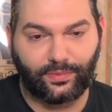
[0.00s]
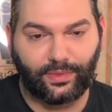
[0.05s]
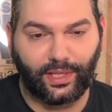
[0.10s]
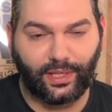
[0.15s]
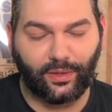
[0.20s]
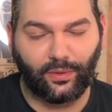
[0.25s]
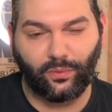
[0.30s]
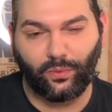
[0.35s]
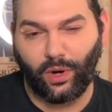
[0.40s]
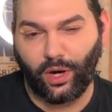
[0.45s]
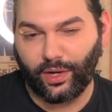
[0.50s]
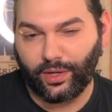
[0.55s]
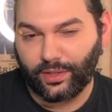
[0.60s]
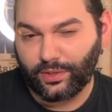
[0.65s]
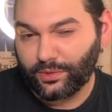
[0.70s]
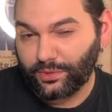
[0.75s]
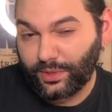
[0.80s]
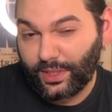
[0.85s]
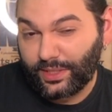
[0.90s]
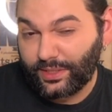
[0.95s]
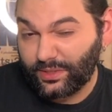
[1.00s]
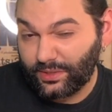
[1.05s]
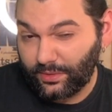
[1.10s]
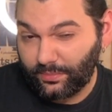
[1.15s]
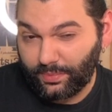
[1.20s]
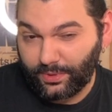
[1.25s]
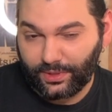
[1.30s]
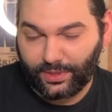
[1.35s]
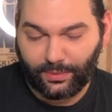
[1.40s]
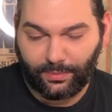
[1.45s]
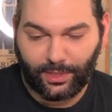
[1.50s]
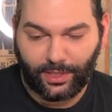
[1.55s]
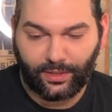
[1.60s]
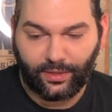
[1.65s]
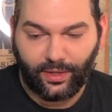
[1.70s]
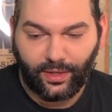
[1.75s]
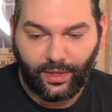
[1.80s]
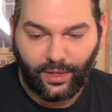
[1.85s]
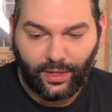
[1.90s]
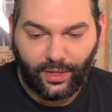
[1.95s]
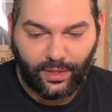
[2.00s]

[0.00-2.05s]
like water trays to put them in,